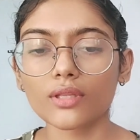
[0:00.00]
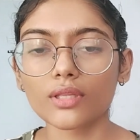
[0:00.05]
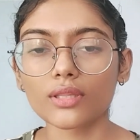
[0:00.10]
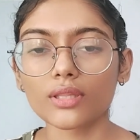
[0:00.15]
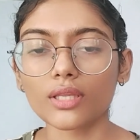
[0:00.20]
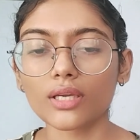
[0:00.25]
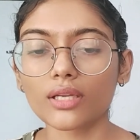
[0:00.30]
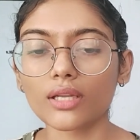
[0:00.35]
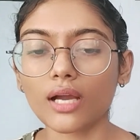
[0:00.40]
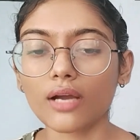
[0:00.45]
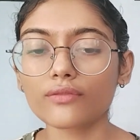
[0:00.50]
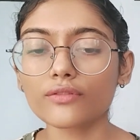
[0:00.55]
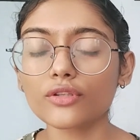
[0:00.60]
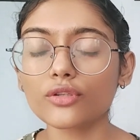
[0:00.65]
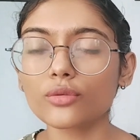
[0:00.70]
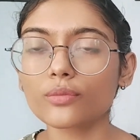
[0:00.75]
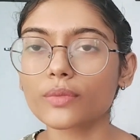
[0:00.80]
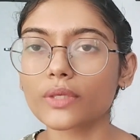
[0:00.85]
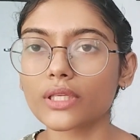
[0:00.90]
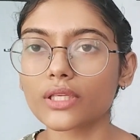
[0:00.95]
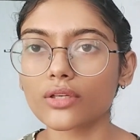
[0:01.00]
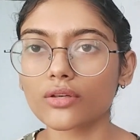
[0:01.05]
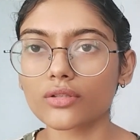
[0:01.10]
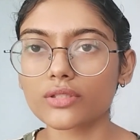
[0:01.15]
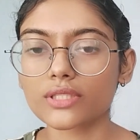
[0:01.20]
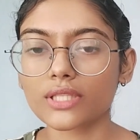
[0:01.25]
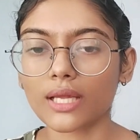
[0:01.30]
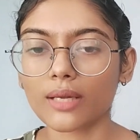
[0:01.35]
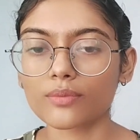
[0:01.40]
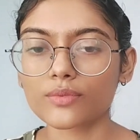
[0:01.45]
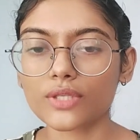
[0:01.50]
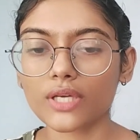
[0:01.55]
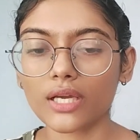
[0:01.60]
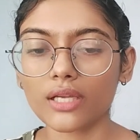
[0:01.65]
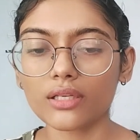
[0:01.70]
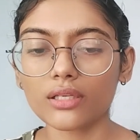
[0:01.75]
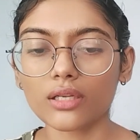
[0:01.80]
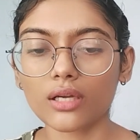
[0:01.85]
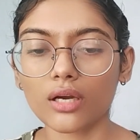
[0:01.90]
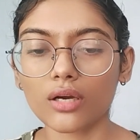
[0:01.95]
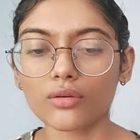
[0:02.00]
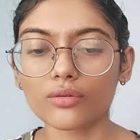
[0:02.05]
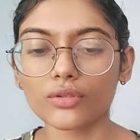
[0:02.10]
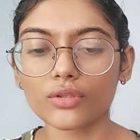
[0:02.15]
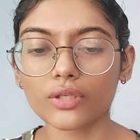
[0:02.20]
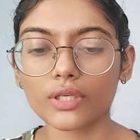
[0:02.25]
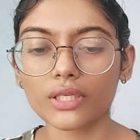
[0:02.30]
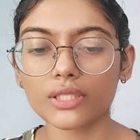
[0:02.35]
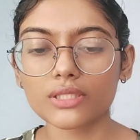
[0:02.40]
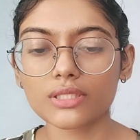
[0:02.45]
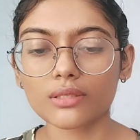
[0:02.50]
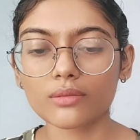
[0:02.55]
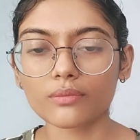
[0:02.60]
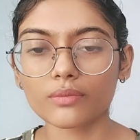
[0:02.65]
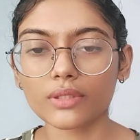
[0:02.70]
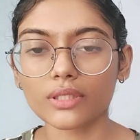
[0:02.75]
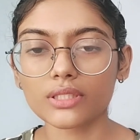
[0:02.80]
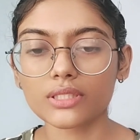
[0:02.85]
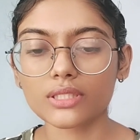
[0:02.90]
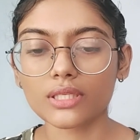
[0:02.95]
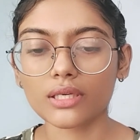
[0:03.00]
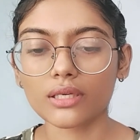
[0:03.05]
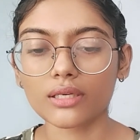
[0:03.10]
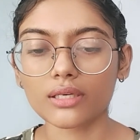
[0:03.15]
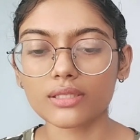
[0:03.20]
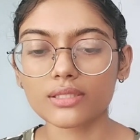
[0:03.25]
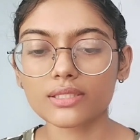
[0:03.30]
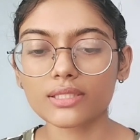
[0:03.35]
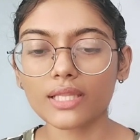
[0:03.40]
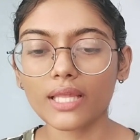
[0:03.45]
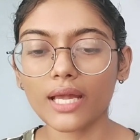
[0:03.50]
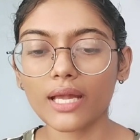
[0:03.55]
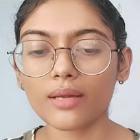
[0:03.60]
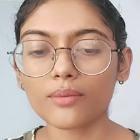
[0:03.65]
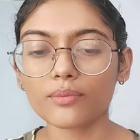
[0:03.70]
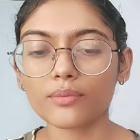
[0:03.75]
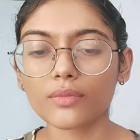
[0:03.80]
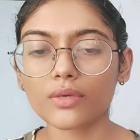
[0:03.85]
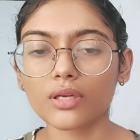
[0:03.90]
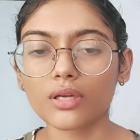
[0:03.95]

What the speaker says: And then after opening your Snapchat, now you can simply take a snap,